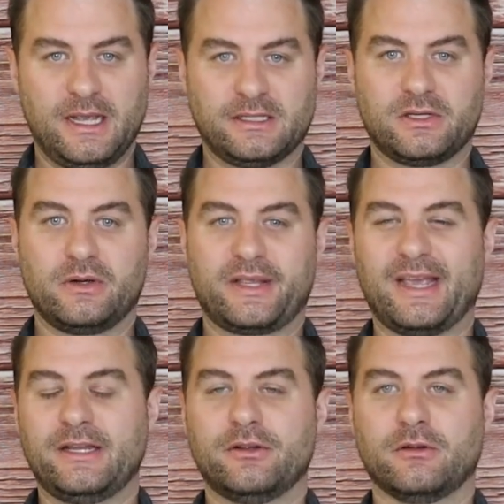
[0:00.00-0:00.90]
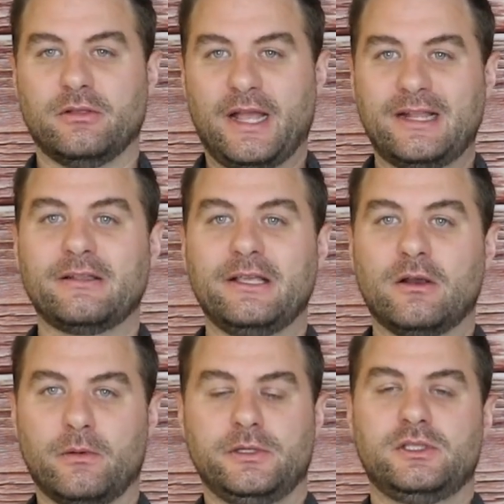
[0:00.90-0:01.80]
And so again, you're likely
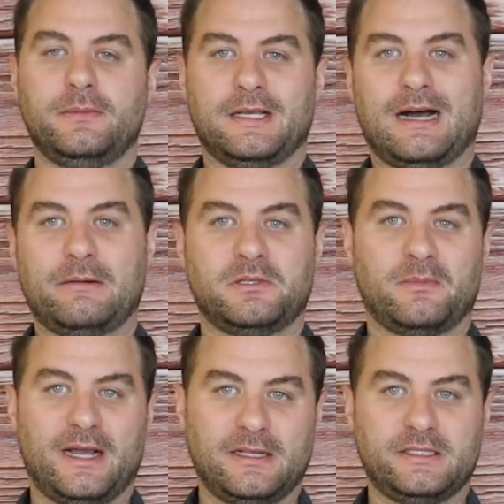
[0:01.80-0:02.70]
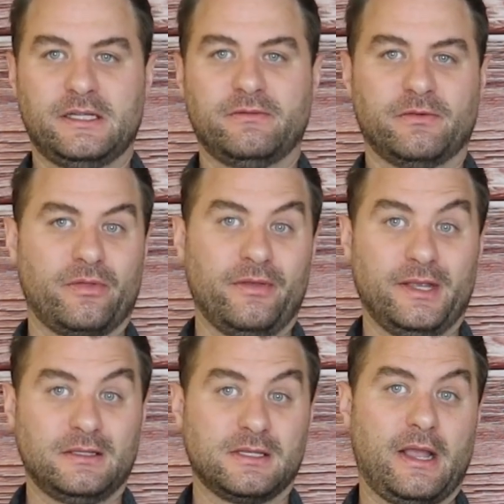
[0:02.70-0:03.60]
going to be optimizing for
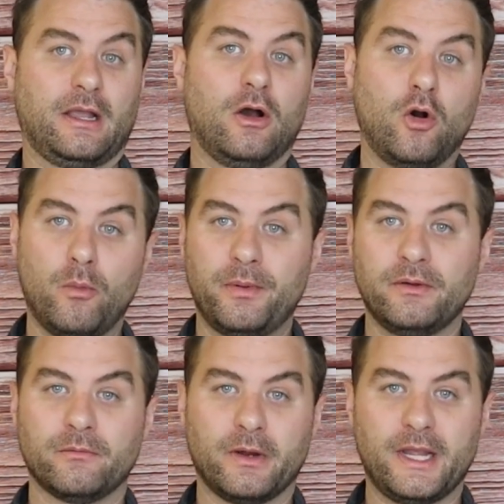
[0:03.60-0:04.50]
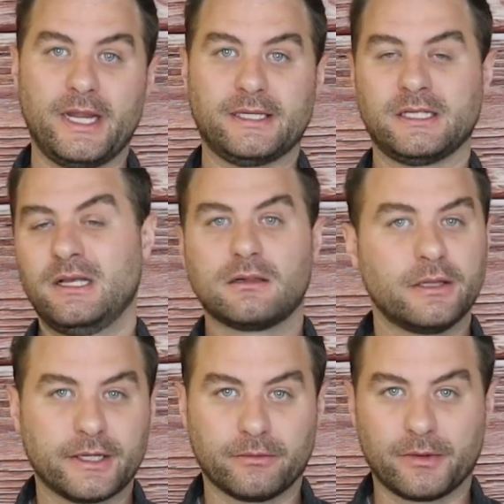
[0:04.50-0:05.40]
things like open rate,
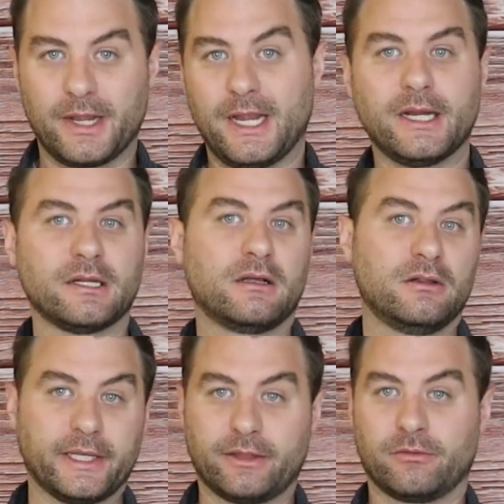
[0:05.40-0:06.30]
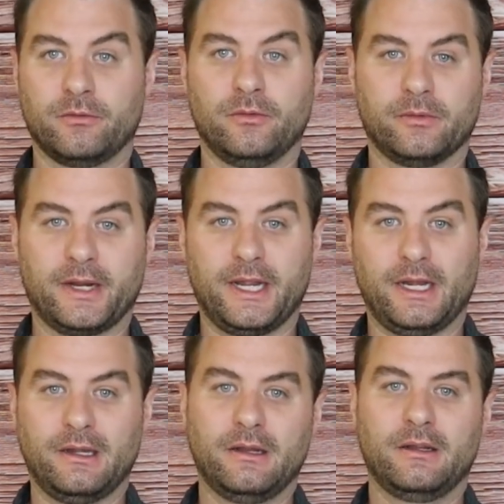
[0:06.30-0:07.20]
click-through
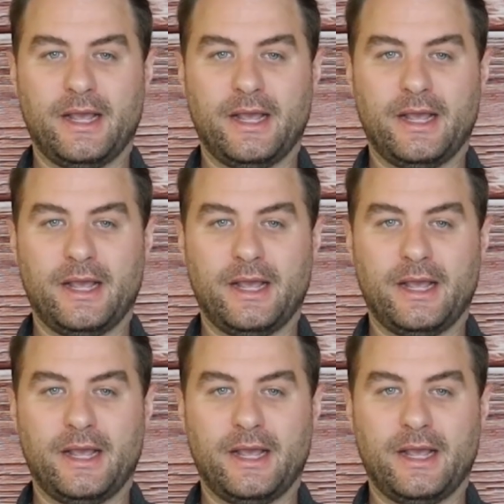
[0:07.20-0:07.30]
rate,